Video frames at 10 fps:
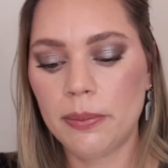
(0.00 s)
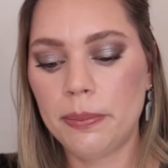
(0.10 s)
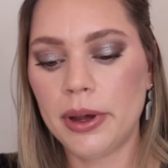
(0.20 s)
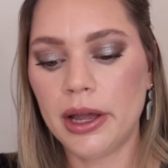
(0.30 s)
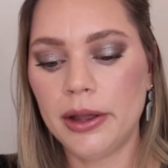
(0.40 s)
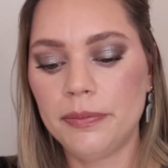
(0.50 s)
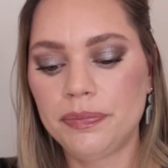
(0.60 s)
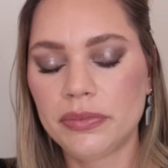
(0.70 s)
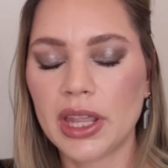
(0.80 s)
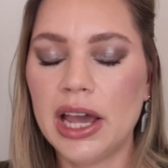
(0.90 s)
But
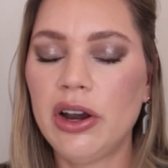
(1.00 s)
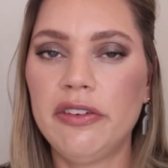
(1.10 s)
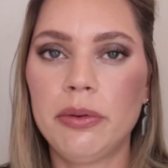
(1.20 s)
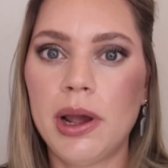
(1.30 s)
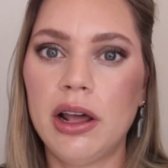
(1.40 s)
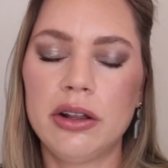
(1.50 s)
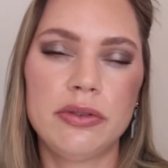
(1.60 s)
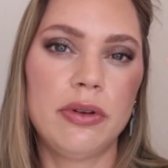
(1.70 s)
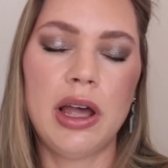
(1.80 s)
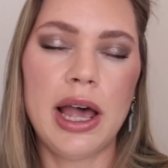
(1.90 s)
I
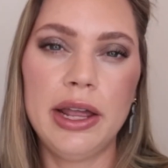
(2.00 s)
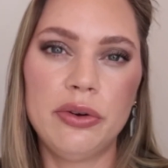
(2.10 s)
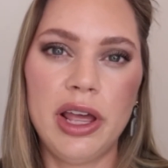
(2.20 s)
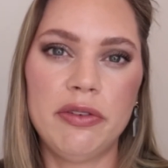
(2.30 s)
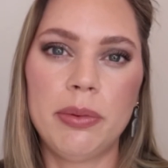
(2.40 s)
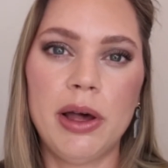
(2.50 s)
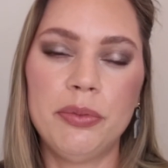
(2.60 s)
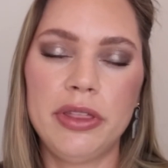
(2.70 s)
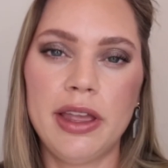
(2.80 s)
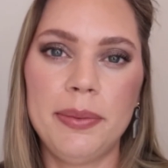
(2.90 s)
don't have a problem
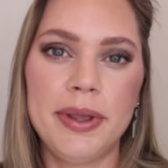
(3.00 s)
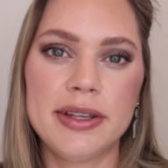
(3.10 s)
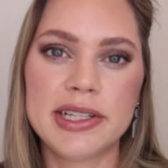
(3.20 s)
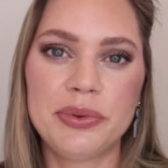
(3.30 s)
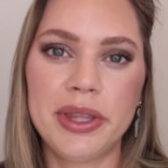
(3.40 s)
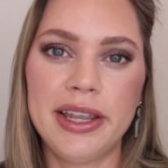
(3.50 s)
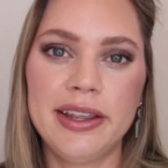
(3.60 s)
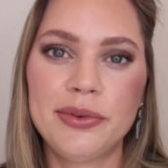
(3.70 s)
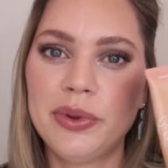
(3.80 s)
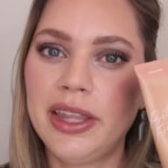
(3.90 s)
with that because I
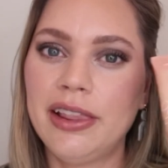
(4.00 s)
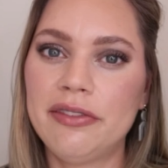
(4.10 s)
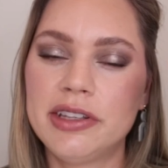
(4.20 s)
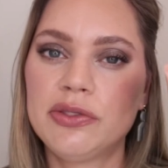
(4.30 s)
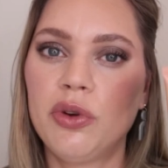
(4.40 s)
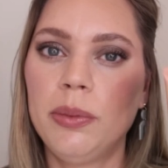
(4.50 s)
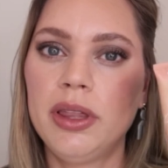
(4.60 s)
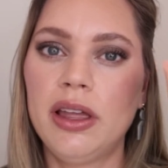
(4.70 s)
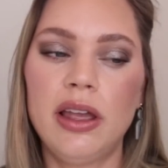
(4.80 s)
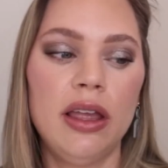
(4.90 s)
really, really love this
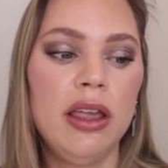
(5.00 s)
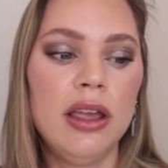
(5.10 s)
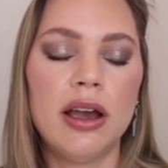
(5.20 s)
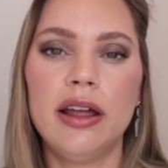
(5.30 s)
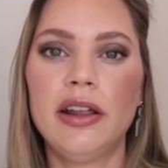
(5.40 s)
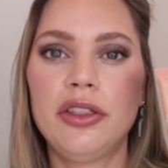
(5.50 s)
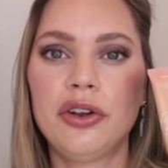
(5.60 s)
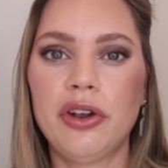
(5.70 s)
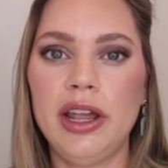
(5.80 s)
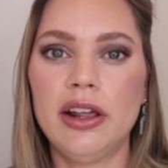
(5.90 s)
formula. Another
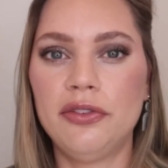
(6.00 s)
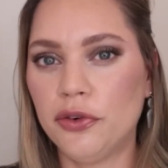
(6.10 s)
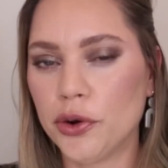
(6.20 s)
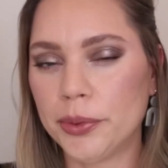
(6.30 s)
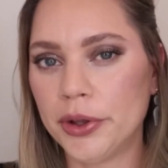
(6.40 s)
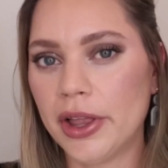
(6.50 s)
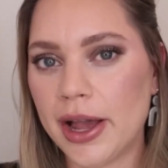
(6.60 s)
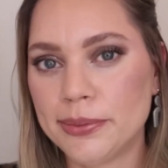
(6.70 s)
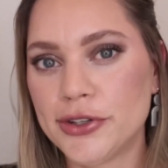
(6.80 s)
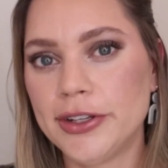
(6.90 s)
great affordable
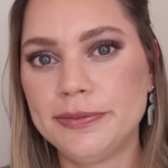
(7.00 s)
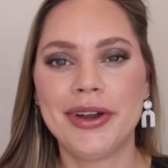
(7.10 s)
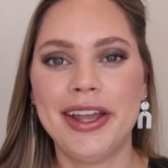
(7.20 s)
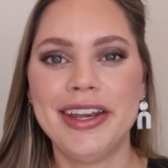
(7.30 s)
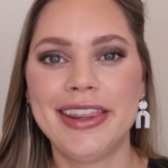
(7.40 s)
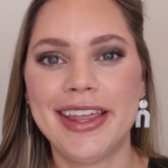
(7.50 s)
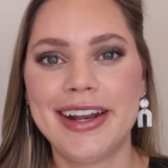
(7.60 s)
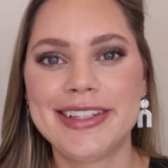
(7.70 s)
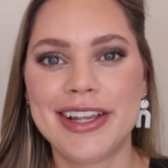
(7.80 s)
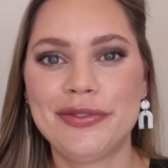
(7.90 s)
option. All right, that
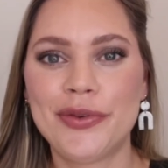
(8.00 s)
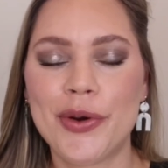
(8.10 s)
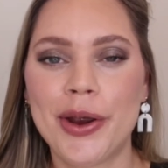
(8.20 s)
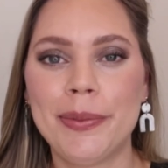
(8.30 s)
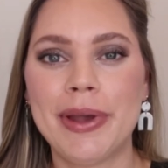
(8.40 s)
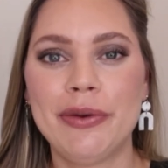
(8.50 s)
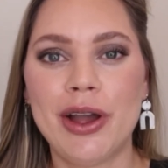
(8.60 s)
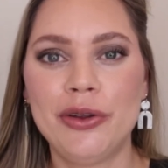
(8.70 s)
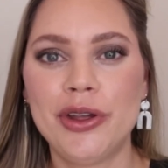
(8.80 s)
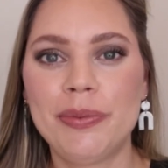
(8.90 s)
is it for my
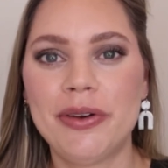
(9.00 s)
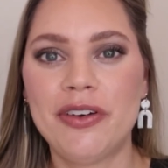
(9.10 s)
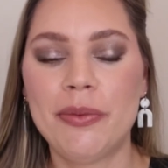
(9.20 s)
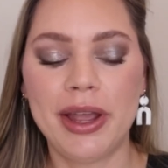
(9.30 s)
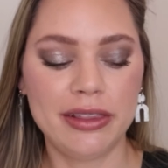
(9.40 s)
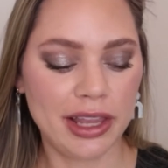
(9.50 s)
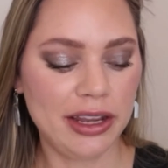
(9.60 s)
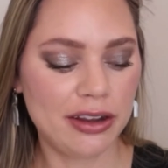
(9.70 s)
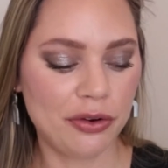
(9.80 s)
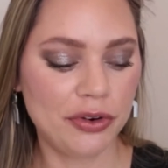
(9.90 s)
roundup of all my
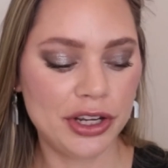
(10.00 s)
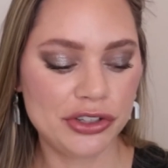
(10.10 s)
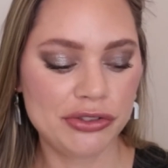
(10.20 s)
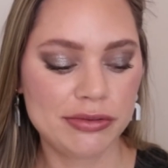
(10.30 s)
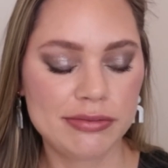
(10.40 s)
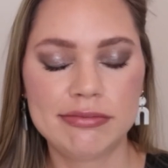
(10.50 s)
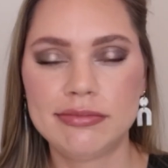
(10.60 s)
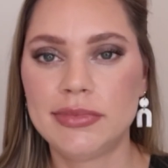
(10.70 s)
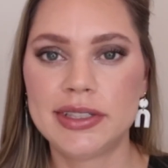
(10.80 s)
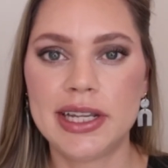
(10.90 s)
light coverage
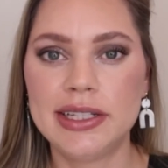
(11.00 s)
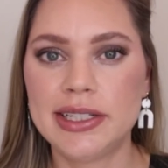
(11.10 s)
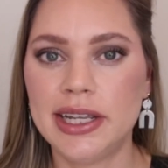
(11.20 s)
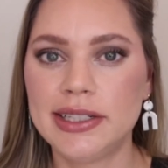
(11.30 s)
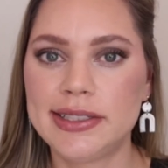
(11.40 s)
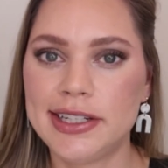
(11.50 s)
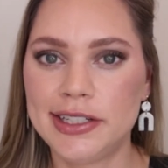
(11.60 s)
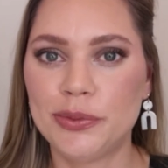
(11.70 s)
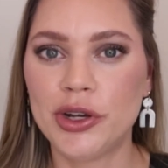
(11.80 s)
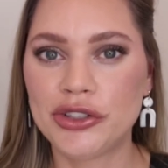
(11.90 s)
skin
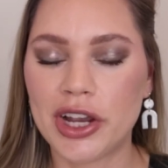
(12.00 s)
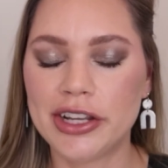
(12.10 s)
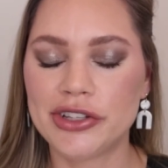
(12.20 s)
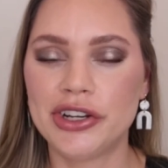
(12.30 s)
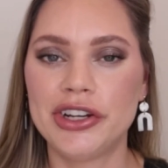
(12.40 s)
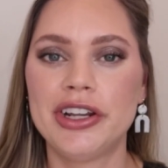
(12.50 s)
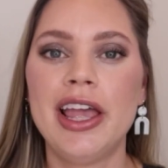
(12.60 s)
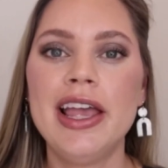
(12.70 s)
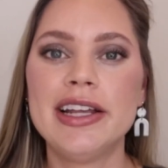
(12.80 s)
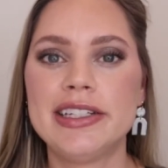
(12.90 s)
tinted moisturizer
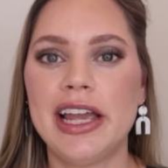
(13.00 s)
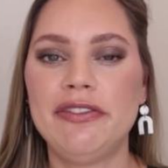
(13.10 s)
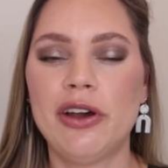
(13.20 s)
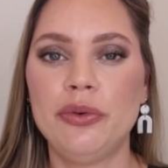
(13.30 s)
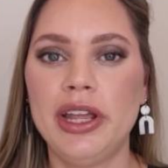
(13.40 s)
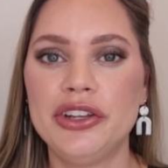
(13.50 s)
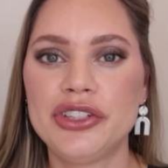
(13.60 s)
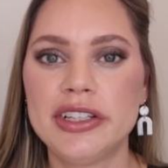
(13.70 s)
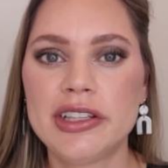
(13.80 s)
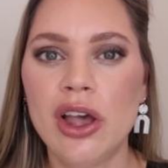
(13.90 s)
type
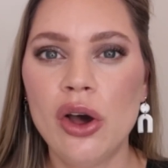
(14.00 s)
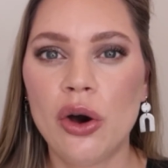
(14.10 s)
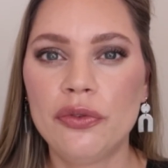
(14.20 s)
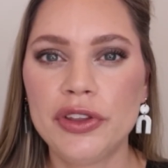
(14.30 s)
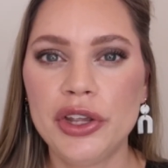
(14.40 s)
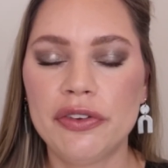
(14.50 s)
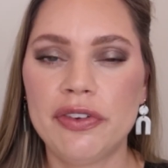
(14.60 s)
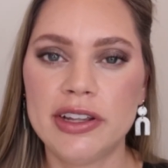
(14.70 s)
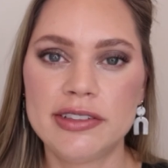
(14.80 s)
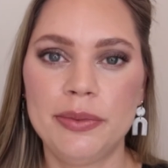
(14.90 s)
foundations. Hopefully you can
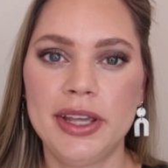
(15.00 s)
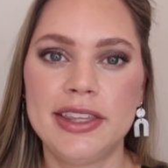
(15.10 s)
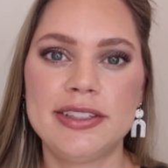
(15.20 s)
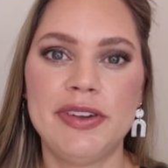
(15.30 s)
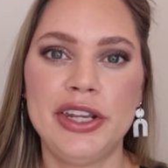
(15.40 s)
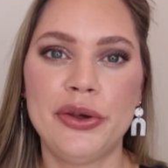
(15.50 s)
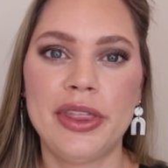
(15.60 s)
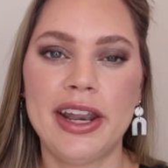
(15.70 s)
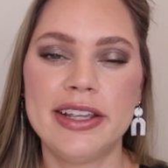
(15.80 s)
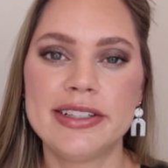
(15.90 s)
find something in this video
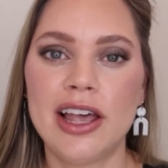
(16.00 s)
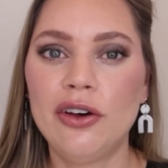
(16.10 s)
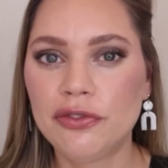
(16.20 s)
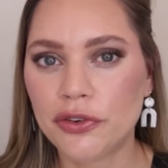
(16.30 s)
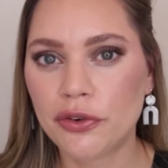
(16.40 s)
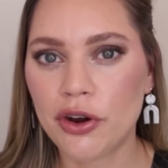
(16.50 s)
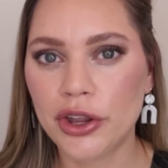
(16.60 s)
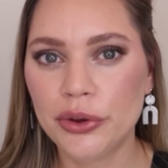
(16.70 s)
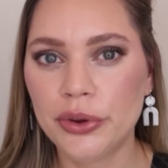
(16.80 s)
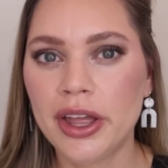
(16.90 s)
that is helpful for
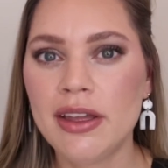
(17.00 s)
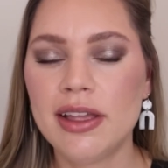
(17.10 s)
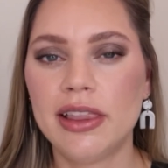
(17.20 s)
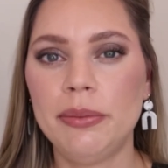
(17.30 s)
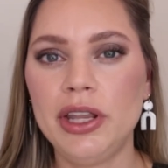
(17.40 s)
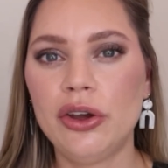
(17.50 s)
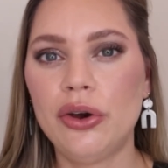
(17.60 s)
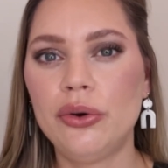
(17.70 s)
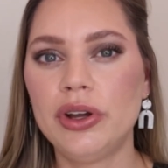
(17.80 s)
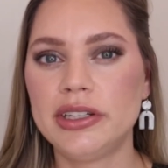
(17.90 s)
you. Let me
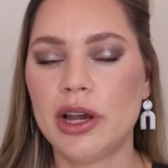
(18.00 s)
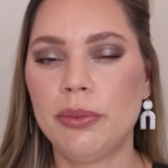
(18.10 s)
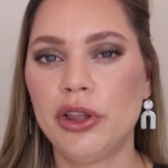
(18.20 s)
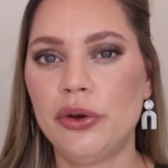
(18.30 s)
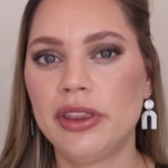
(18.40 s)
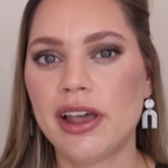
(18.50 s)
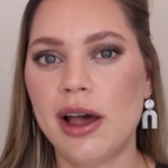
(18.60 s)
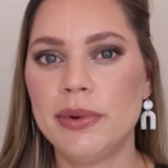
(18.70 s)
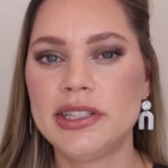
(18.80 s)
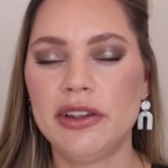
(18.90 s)
know down below in the
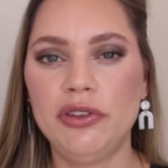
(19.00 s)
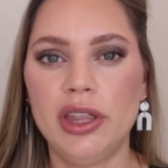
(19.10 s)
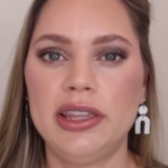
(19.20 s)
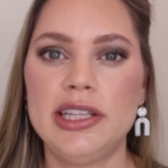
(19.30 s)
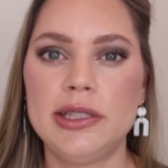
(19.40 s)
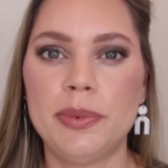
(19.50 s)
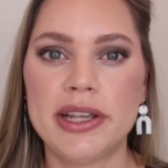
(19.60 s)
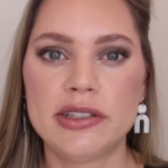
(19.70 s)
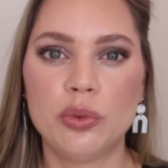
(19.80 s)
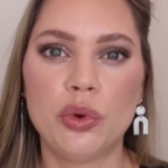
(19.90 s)
comments if you like these
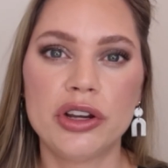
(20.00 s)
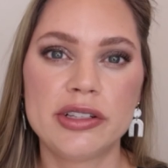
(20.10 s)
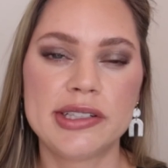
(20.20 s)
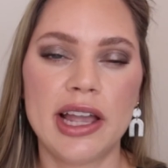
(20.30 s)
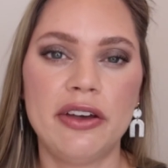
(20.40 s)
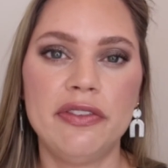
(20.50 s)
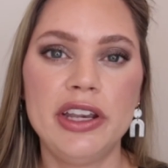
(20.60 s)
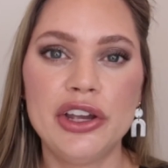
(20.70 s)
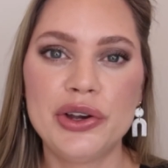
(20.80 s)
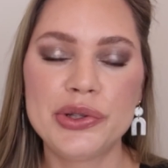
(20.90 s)
best and worst style
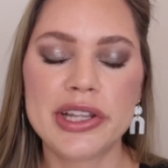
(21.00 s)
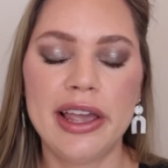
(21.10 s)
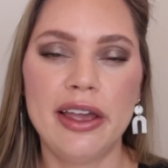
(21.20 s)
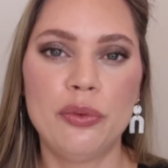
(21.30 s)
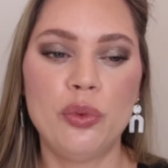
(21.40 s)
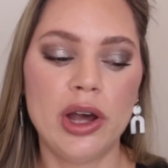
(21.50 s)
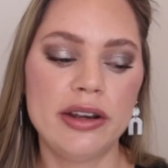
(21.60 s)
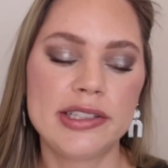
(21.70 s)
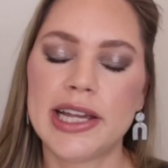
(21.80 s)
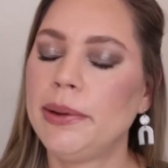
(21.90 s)
videos and
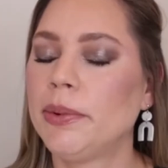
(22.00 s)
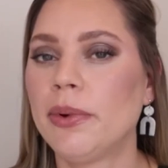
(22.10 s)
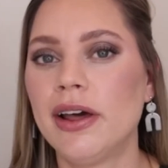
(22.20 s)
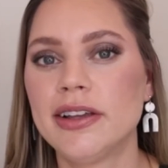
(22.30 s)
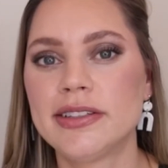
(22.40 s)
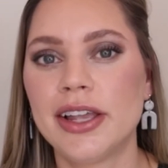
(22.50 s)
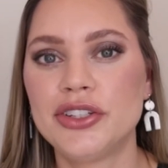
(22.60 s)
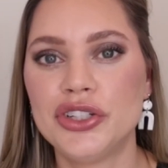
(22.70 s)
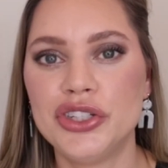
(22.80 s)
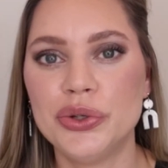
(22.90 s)
what type of products I
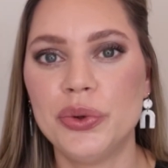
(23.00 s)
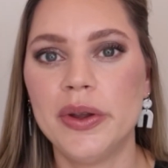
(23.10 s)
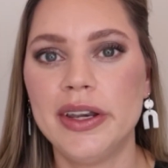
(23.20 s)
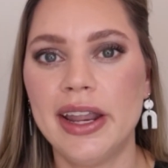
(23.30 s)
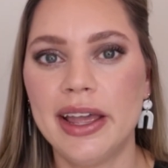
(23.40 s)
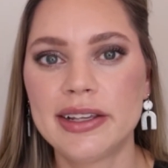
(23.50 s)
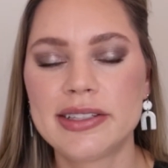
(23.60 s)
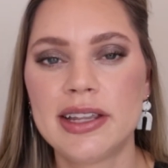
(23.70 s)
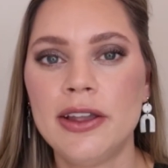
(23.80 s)
should do next.